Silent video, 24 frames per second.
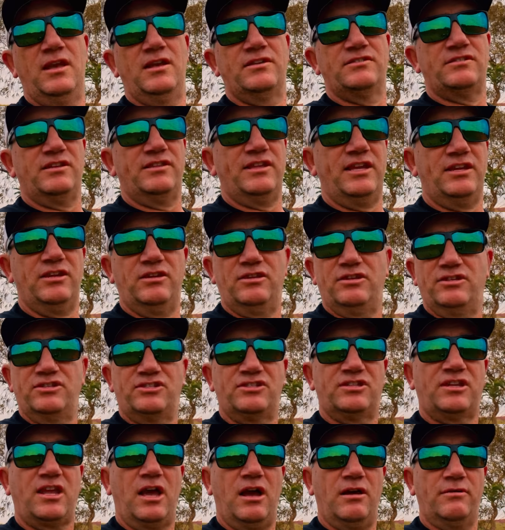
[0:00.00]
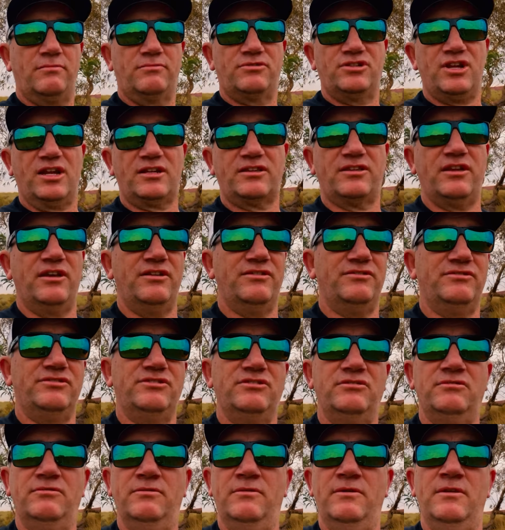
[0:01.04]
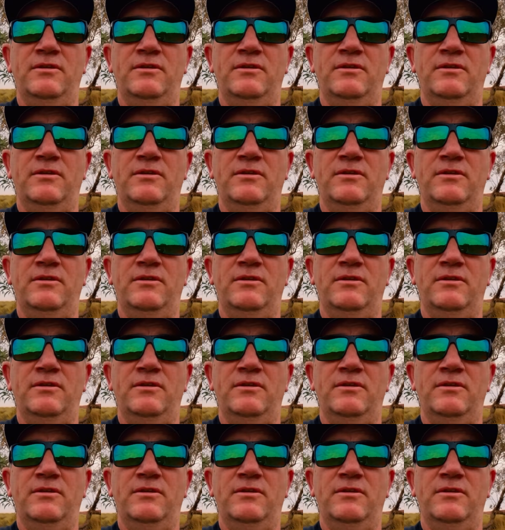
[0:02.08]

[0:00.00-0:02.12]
So then you just go and chuck those